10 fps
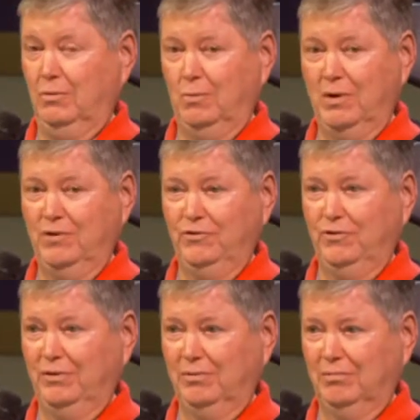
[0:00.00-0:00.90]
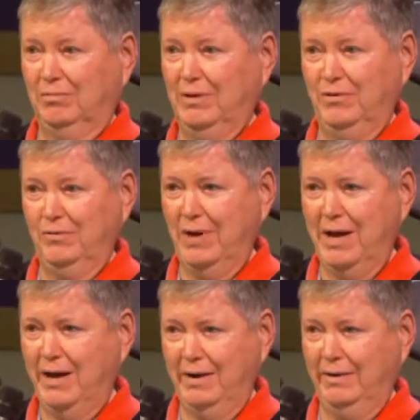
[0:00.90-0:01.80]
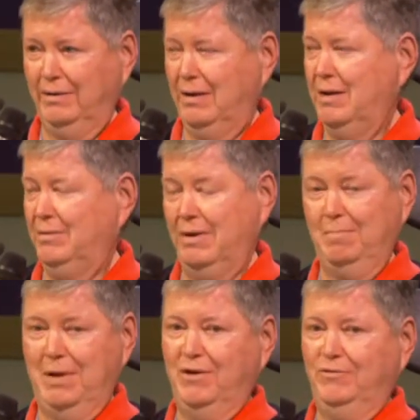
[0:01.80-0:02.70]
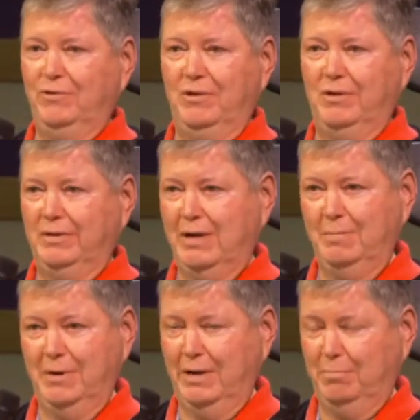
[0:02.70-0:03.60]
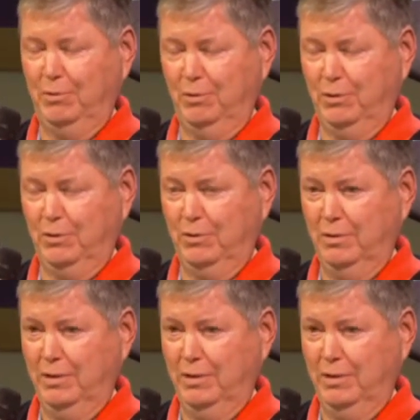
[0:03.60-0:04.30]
what is it that you had? And I'm asked that all the time, and I had polio,